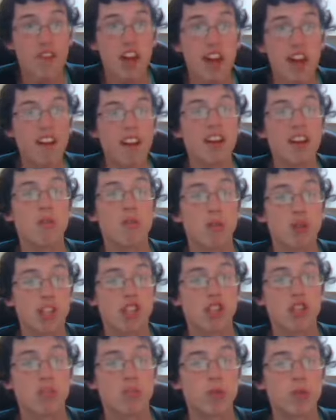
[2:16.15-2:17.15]
Found out it was
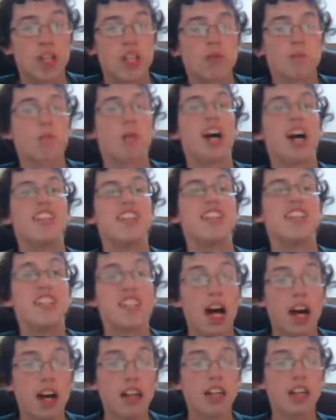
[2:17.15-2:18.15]
directed by
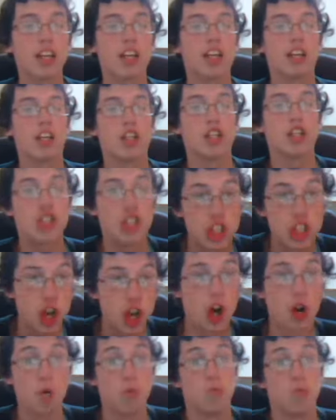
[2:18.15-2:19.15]
Duncan
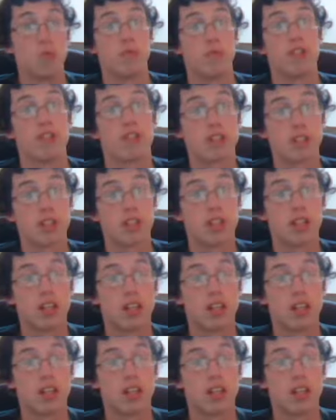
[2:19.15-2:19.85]
Jones.